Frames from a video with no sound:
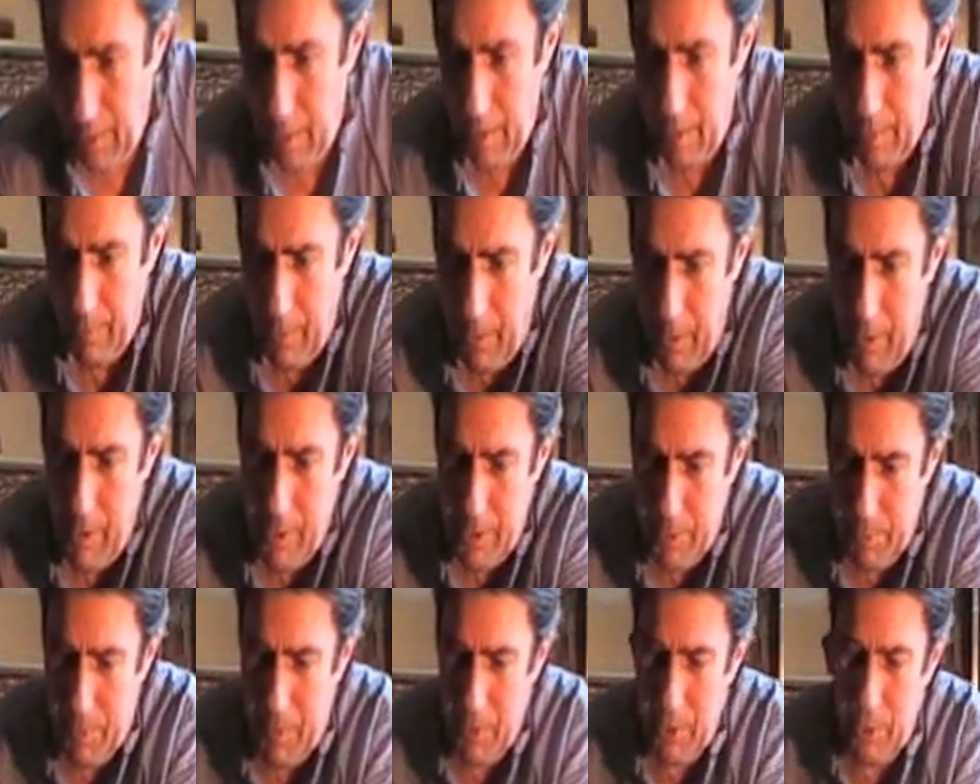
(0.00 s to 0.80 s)
in our
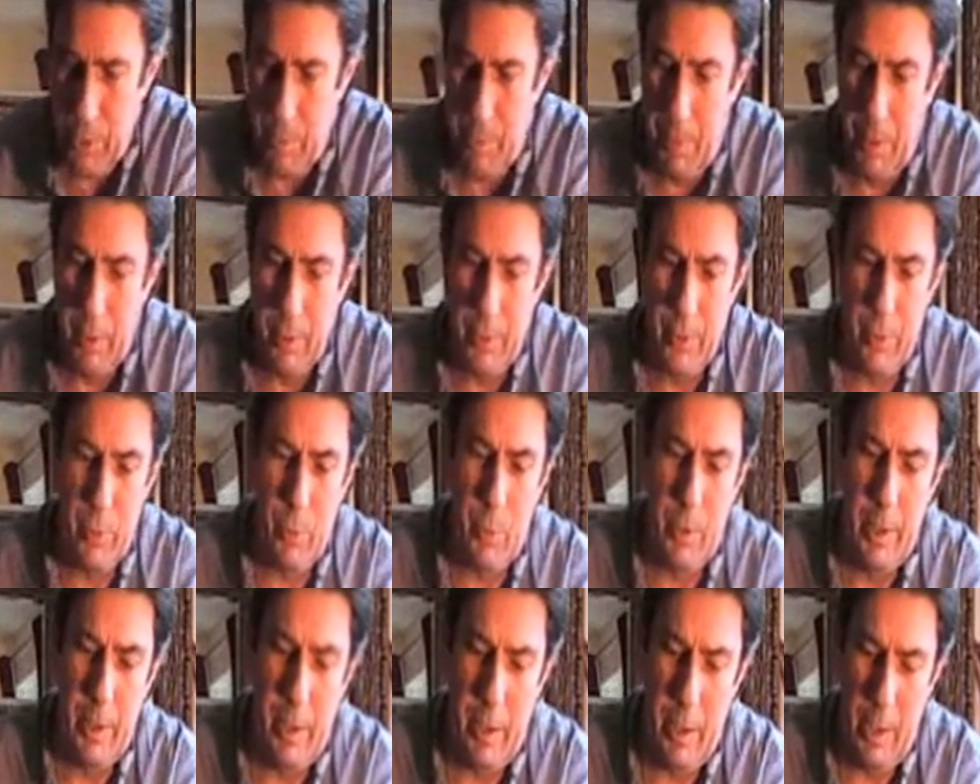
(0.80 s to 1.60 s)
very special
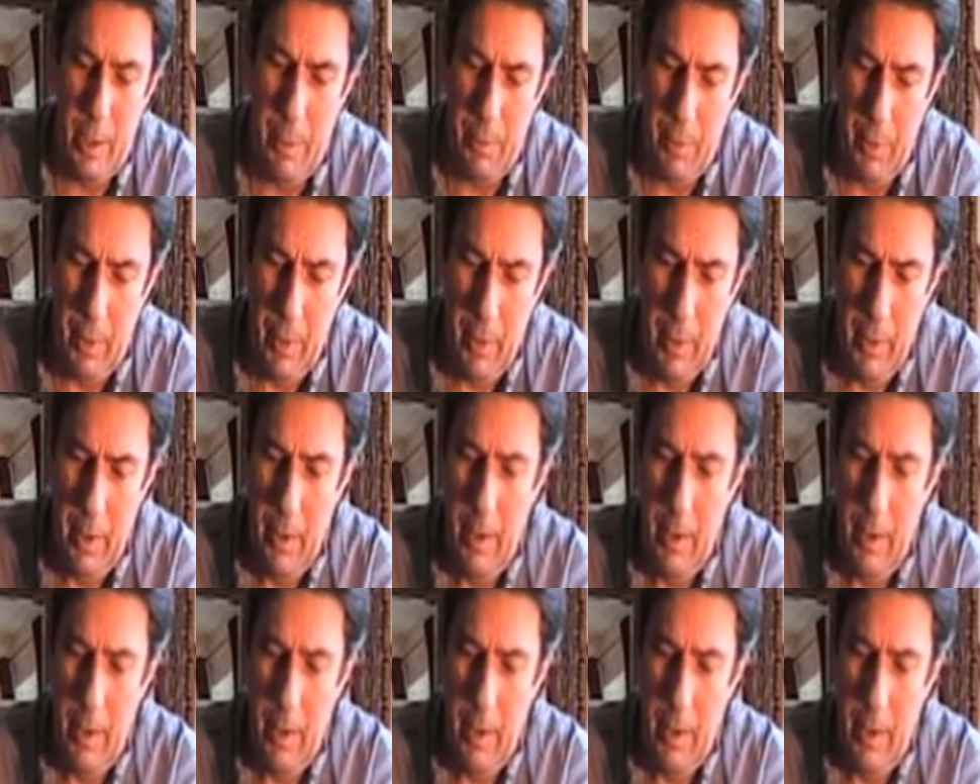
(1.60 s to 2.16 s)
box, we keep